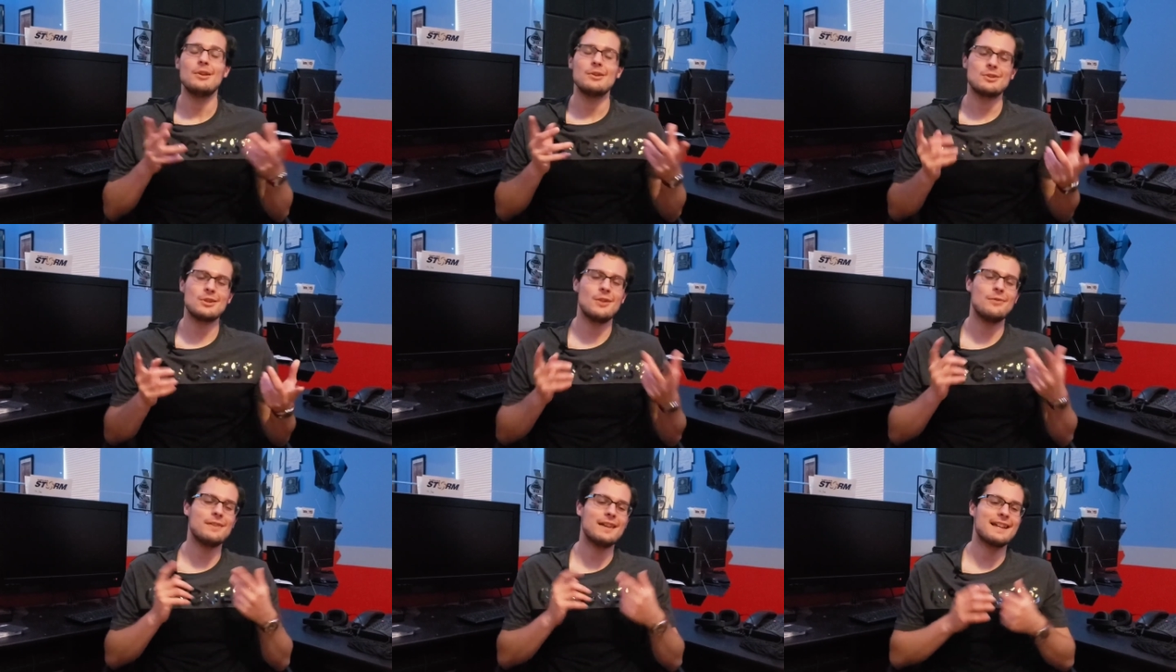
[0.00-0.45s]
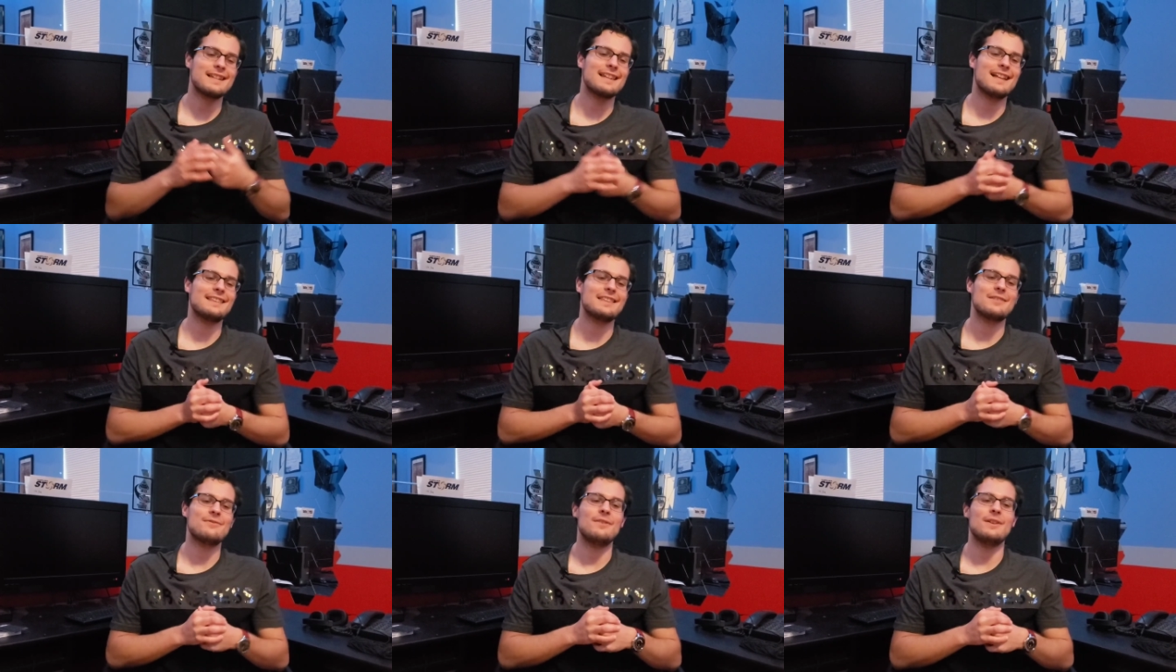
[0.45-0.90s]
So if you guys
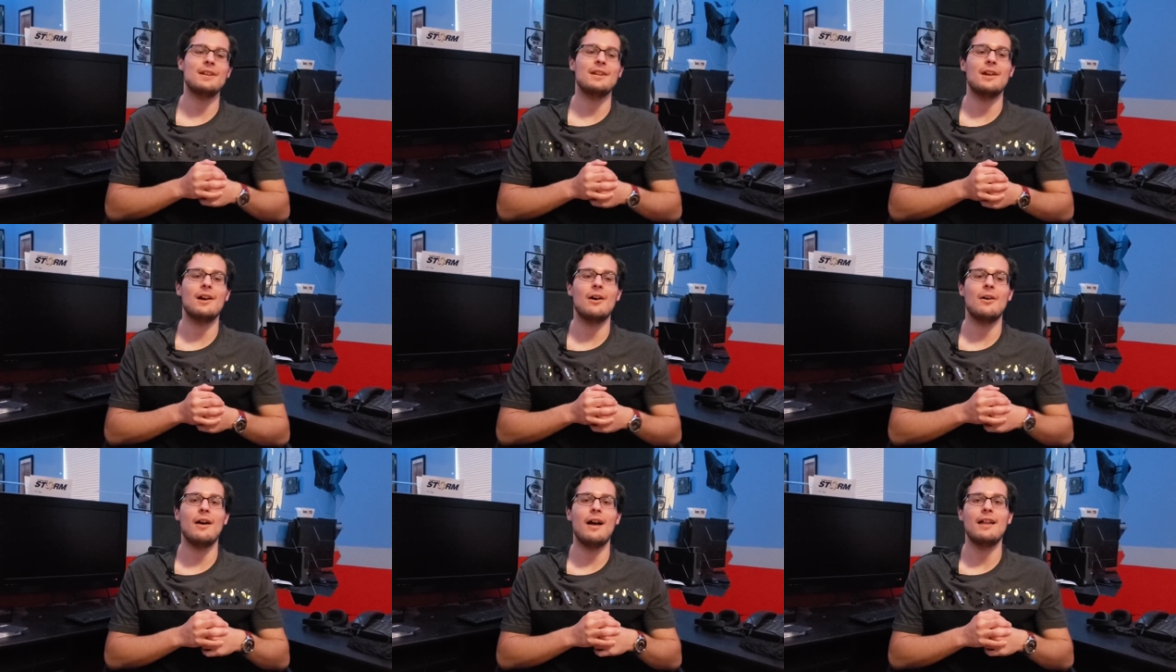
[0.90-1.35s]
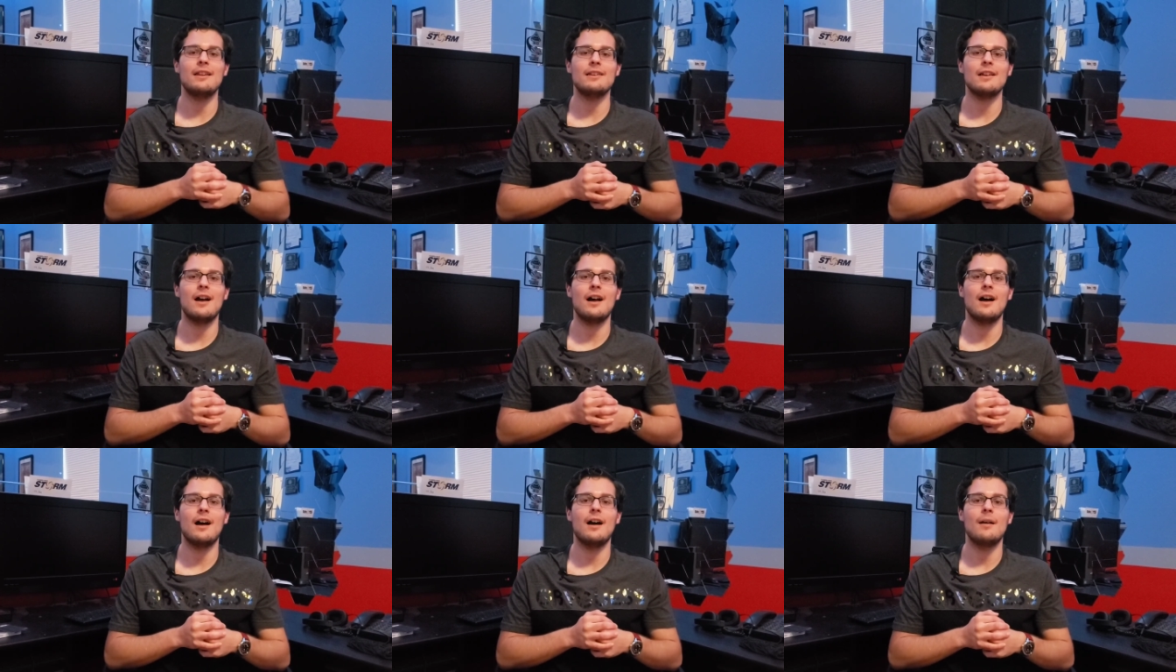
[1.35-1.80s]
like this video,
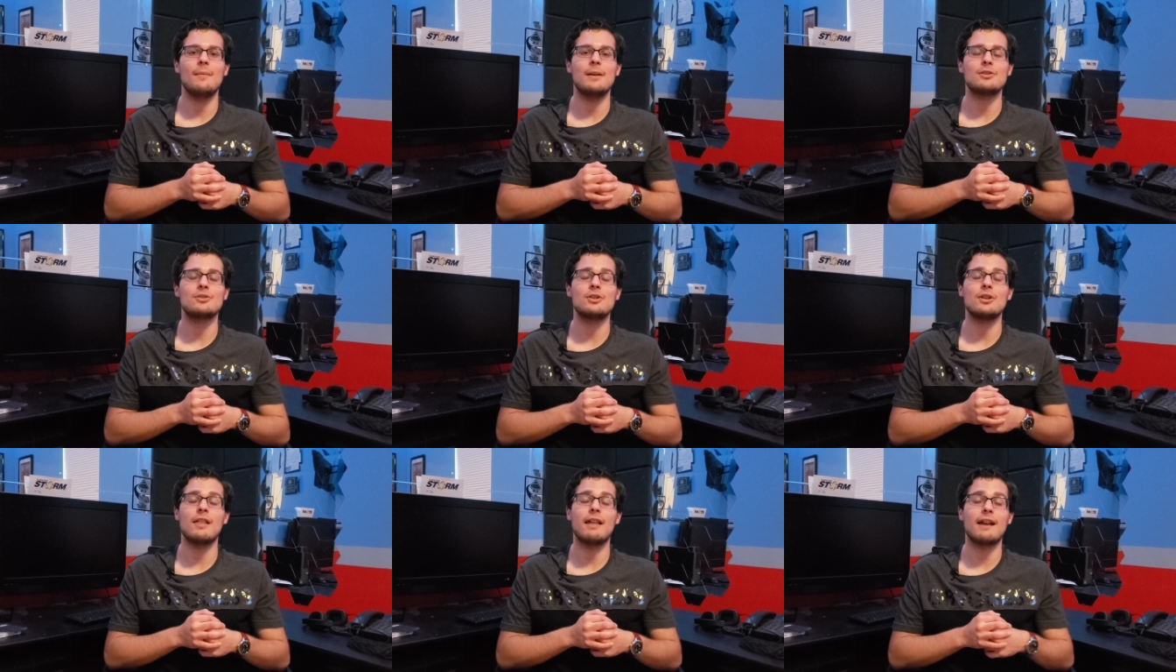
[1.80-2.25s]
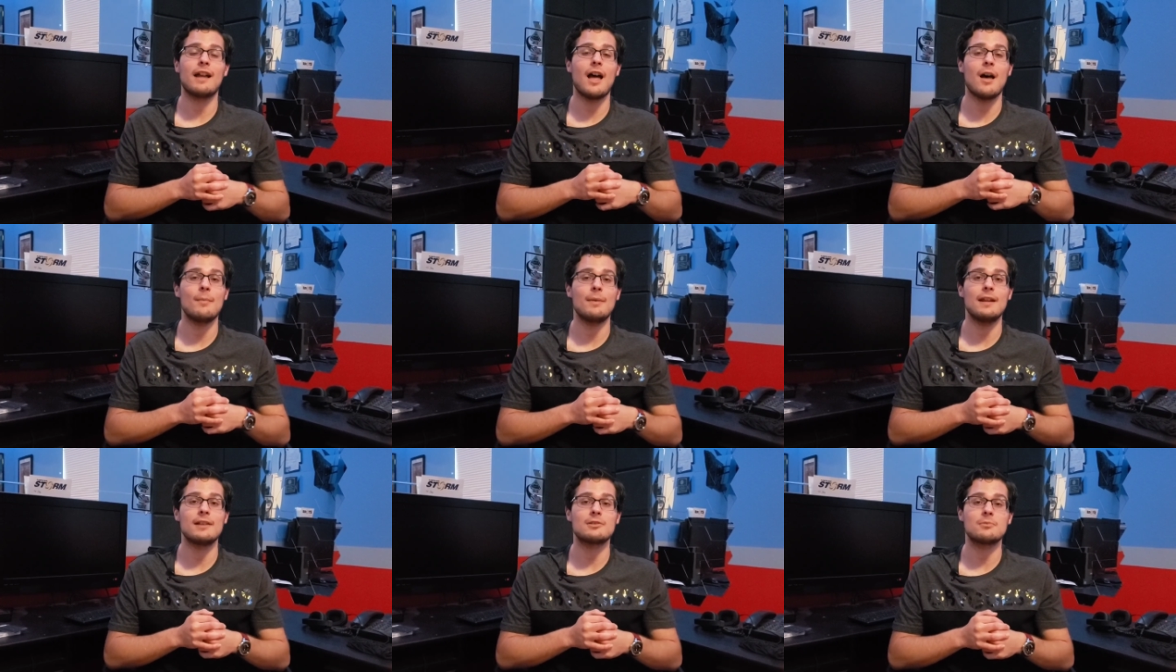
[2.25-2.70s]
and uh, make sure you like,
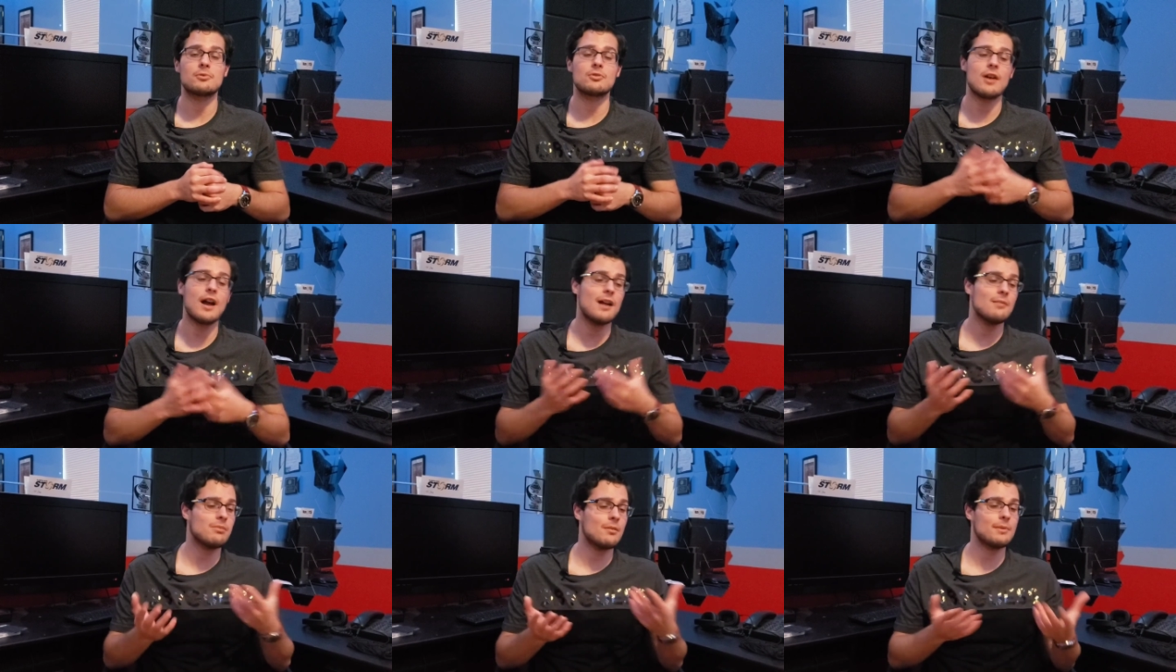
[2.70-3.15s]
comment, and subscribe.